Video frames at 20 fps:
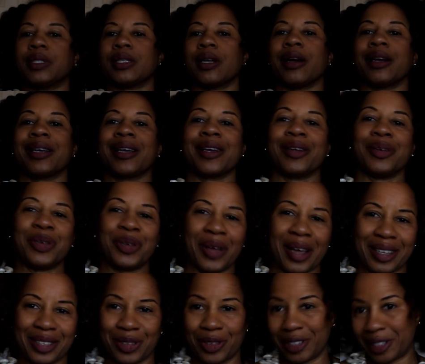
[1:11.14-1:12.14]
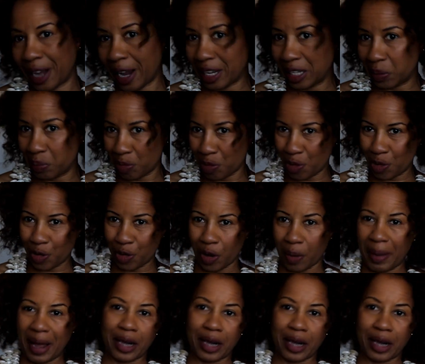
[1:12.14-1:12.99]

starting a new exercise program.